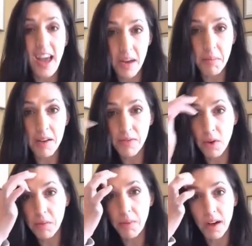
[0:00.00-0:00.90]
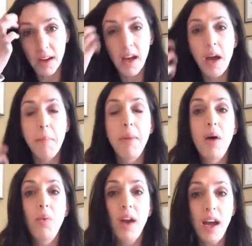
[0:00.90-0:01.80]
and my fourth book
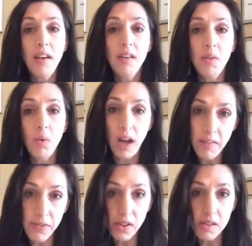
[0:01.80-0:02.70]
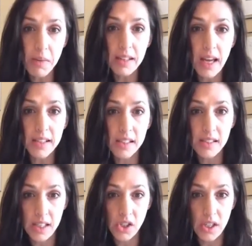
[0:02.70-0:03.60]
but when i when i first made that
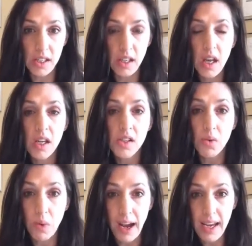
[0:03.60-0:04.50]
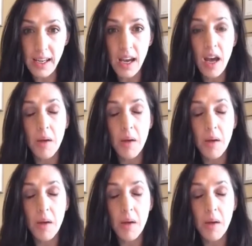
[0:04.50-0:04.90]
decision to write